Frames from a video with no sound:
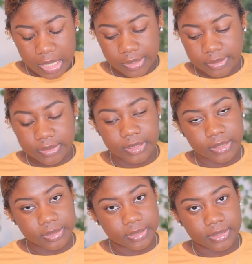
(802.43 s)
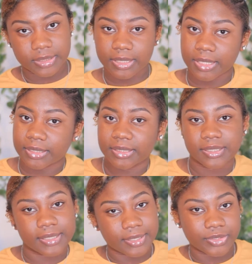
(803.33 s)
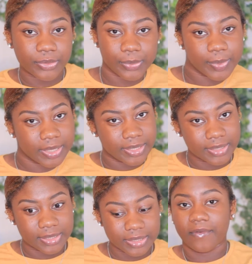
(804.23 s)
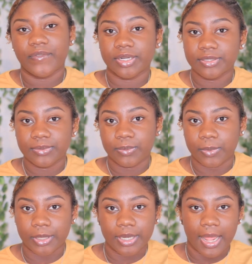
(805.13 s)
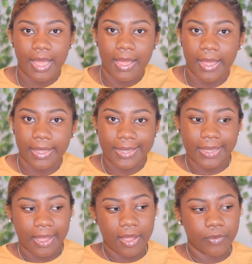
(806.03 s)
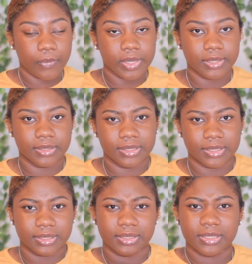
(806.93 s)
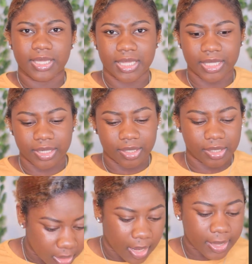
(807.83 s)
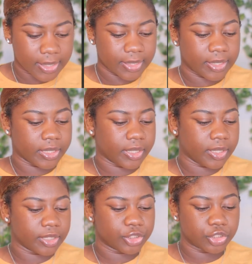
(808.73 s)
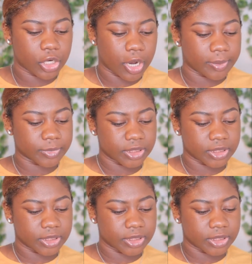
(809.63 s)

let's get into these accessories. The first one I got was this clear lock and key charm